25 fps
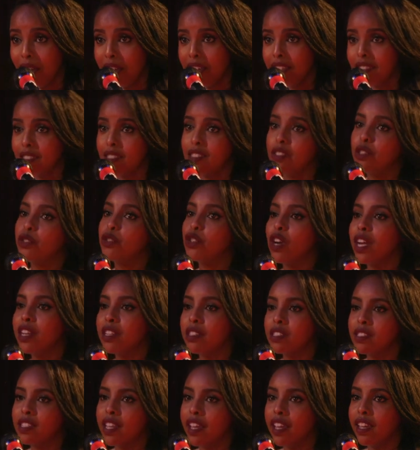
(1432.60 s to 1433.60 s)
bias. So you try
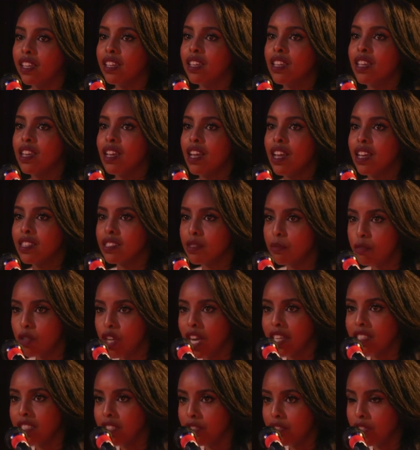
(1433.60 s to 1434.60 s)
to stay as
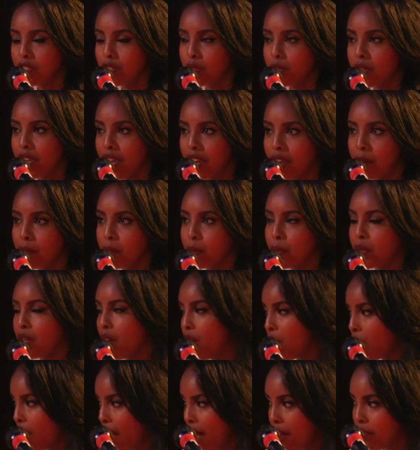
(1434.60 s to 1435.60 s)
objective as you can, but we
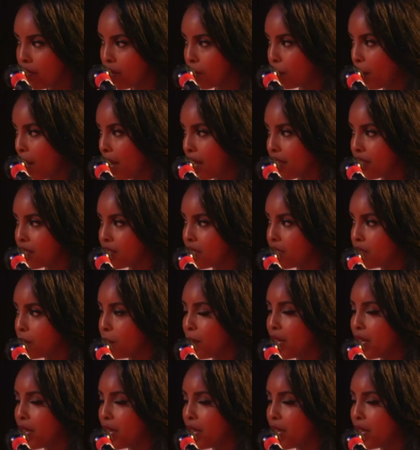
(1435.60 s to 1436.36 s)
all have our biases.